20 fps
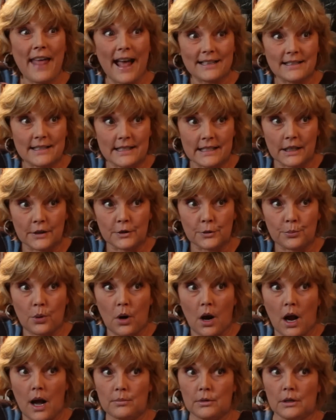That's the other
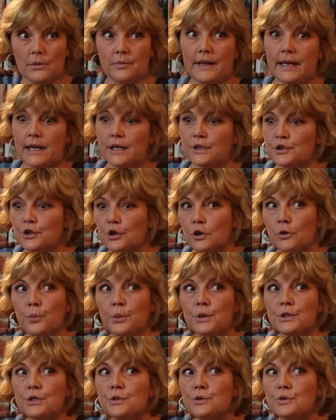problem. They
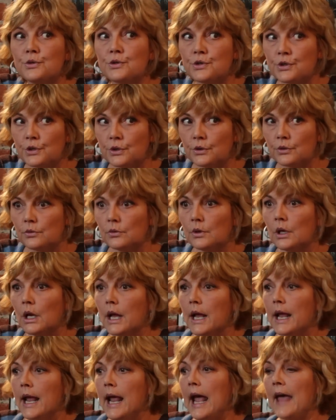interpret too soon.
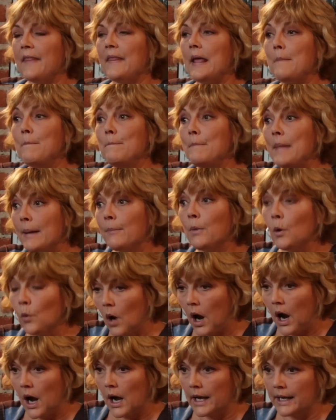And they
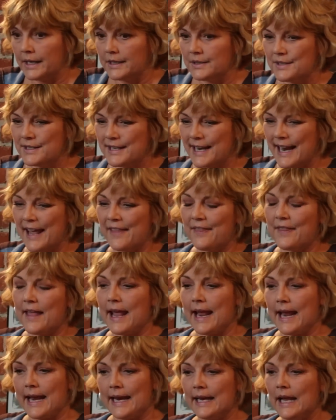memorize and
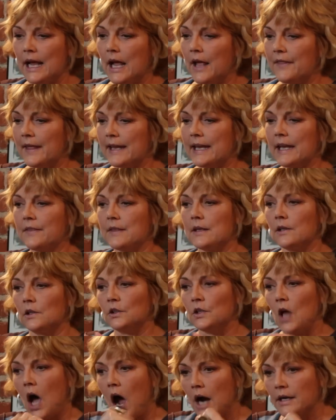they
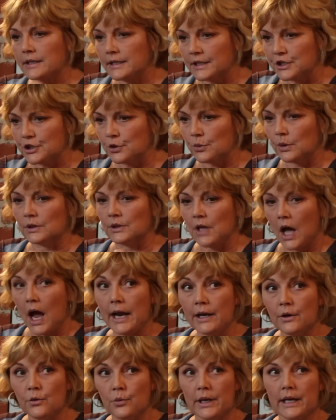get locked into a
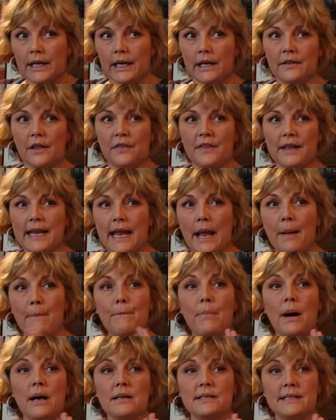line reading that they
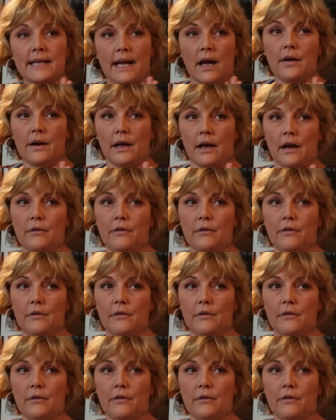can't bust out